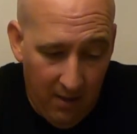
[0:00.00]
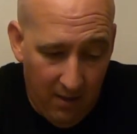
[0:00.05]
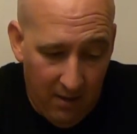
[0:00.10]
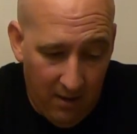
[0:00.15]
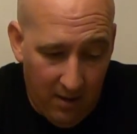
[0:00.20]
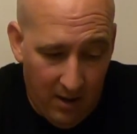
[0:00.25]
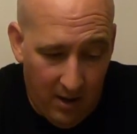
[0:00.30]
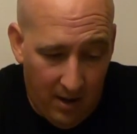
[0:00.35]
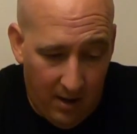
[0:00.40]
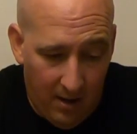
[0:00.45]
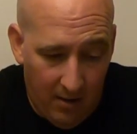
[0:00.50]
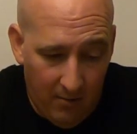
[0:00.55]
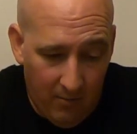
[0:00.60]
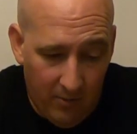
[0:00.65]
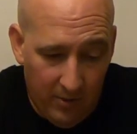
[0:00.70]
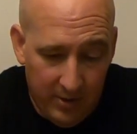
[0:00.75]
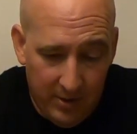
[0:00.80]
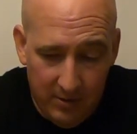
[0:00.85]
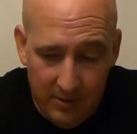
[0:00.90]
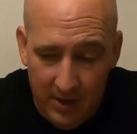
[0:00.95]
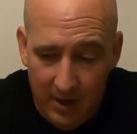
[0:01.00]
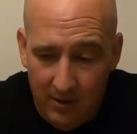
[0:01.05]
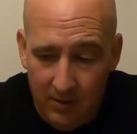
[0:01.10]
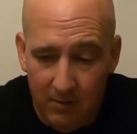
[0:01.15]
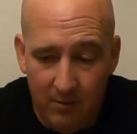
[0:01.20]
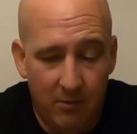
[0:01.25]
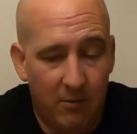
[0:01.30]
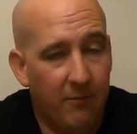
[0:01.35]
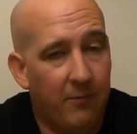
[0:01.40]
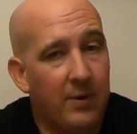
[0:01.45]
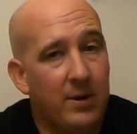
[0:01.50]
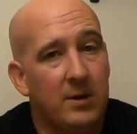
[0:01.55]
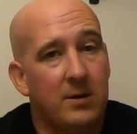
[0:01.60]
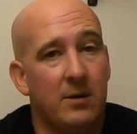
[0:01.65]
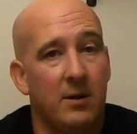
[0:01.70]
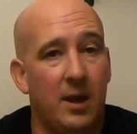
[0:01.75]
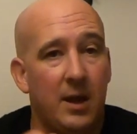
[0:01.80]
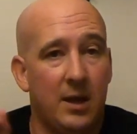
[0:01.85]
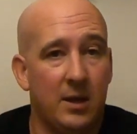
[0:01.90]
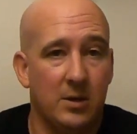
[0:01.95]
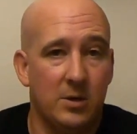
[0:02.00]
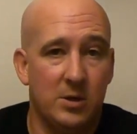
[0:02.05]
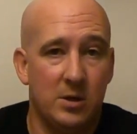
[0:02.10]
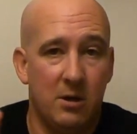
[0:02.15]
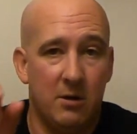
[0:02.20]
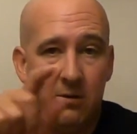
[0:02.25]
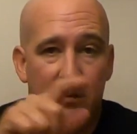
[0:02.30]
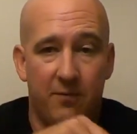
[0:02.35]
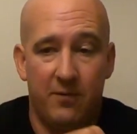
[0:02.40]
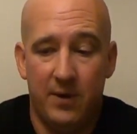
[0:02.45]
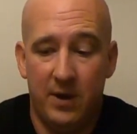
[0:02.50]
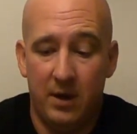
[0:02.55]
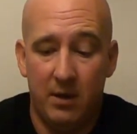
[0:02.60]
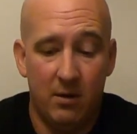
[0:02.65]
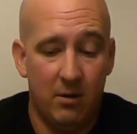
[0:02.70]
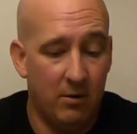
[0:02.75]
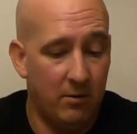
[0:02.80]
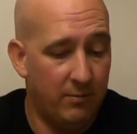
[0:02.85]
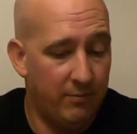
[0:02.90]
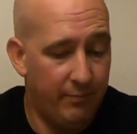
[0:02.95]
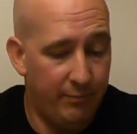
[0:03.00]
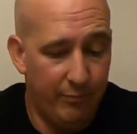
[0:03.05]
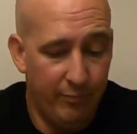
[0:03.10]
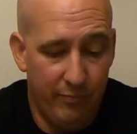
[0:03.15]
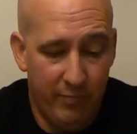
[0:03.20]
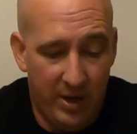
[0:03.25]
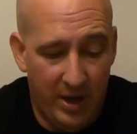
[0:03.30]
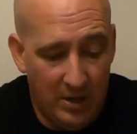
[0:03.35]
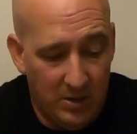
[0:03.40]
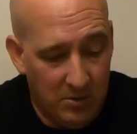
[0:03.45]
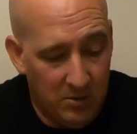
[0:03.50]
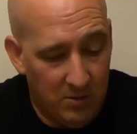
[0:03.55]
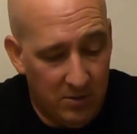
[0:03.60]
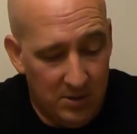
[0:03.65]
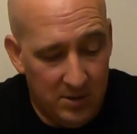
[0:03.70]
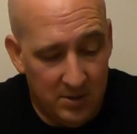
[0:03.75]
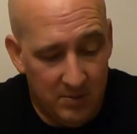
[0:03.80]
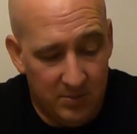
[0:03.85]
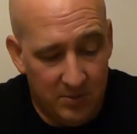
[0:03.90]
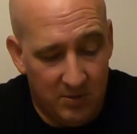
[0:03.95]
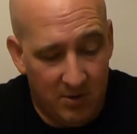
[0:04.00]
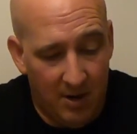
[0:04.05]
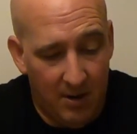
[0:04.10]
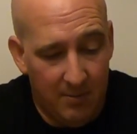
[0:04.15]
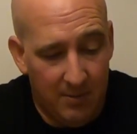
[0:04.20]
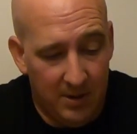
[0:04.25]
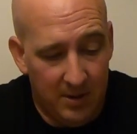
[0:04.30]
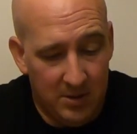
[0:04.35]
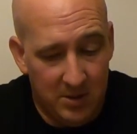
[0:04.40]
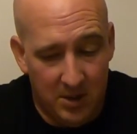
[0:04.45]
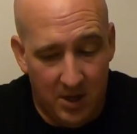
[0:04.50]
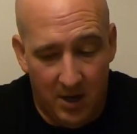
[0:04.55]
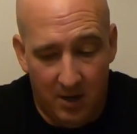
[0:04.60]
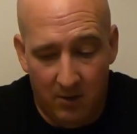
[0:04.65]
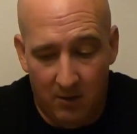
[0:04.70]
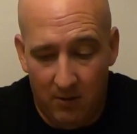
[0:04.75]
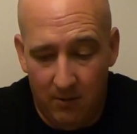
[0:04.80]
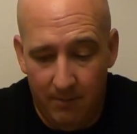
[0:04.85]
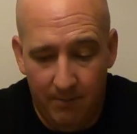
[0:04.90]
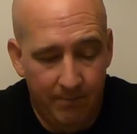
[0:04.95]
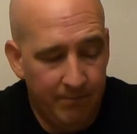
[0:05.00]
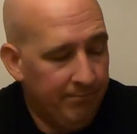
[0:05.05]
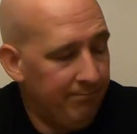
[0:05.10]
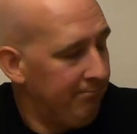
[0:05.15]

Uh, while you're down there, don't forget to like and share the video. Make sure to subscribe to the channel.